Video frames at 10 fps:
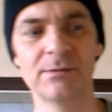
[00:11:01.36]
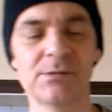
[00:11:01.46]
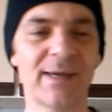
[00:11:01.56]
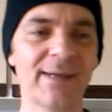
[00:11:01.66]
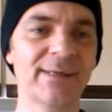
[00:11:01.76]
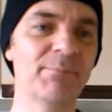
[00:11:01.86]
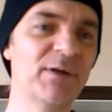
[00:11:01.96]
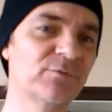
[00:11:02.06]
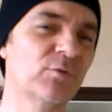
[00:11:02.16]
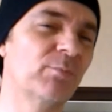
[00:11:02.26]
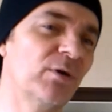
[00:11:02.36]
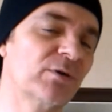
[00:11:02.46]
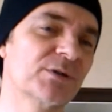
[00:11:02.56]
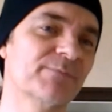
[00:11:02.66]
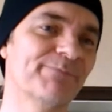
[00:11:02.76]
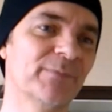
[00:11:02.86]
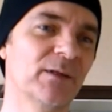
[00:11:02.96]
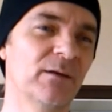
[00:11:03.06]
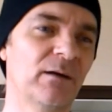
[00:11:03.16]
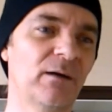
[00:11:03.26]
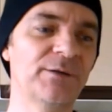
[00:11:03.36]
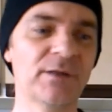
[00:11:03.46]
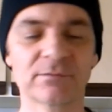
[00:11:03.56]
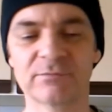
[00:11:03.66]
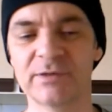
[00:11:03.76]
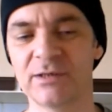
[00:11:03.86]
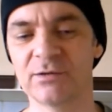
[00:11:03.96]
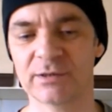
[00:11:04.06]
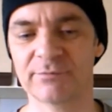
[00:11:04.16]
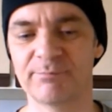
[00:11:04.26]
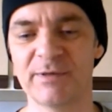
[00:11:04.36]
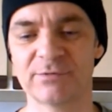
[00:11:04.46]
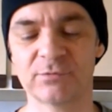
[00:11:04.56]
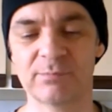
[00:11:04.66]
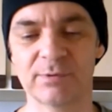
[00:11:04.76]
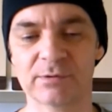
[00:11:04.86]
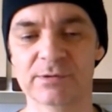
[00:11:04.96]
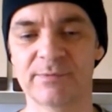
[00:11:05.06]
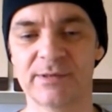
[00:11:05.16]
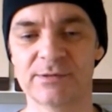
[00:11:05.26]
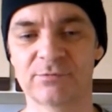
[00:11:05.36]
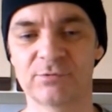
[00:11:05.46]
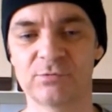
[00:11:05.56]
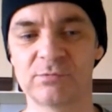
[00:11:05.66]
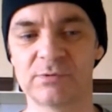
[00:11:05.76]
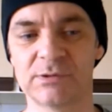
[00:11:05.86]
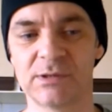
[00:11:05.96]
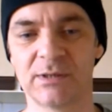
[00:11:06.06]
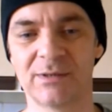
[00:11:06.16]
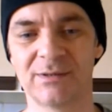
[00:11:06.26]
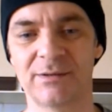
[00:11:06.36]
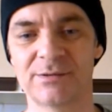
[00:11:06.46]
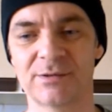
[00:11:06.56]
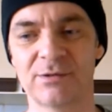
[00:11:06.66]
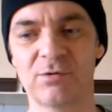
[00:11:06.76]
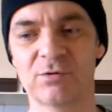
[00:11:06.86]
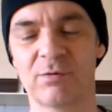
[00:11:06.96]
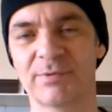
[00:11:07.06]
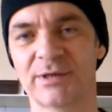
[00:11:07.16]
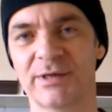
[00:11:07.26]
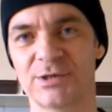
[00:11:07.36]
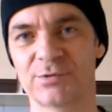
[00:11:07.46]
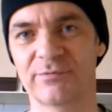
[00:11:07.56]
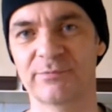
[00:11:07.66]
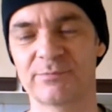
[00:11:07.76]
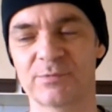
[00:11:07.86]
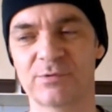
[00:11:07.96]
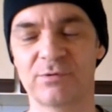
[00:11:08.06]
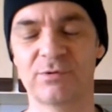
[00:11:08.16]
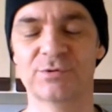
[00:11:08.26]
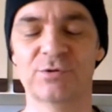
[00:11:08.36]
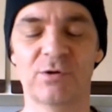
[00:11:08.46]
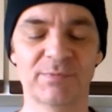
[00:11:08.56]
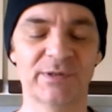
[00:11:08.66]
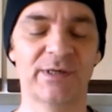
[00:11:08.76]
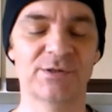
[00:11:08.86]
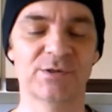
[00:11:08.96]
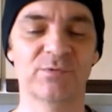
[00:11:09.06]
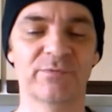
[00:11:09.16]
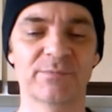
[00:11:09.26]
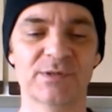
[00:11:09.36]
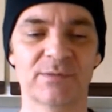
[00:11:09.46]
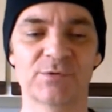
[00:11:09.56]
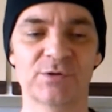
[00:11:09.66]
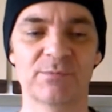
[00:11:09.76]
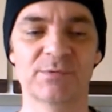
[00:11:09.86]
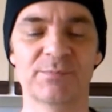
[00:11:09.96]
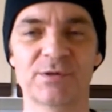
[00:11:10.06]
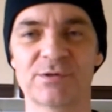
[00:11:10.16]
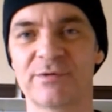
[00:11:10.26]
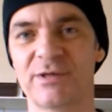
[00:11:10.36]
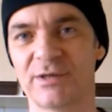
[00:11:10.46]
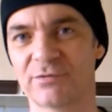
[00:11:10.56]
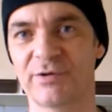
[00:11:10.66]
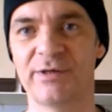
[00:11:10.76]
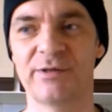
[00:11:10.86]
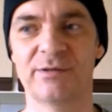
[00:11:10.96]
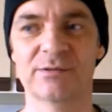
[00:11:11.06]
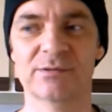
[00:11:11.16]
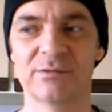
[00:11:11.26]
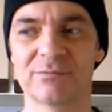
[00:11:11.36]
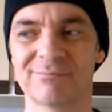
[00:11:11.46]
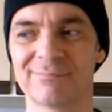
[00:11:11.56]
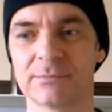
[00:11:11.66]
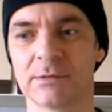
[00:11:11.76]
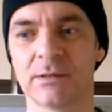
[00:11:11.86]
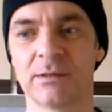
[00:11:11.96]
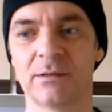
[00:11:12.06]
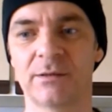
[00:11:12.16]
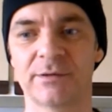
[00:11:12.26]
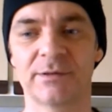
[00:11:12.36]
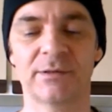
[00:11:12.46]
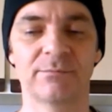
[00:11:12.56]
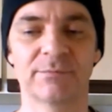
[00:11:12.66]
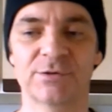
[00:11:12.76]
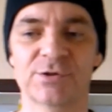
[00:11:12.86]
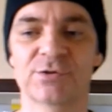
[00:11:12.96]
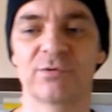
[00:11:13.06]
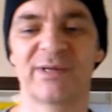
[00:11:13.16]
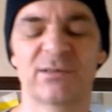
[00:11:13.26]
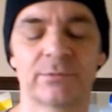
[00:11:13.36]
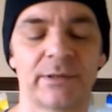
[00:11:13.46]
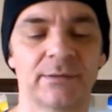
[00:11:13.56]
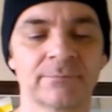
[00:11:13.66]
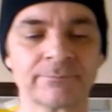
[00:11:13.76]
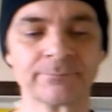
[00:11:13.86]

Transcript: you can get mineral blocks. I don't really like mineral blocks as a rule. There's a lot of complications with them, lots of complications with them sometimes because of the ingredients and I don't know, they're just not that great.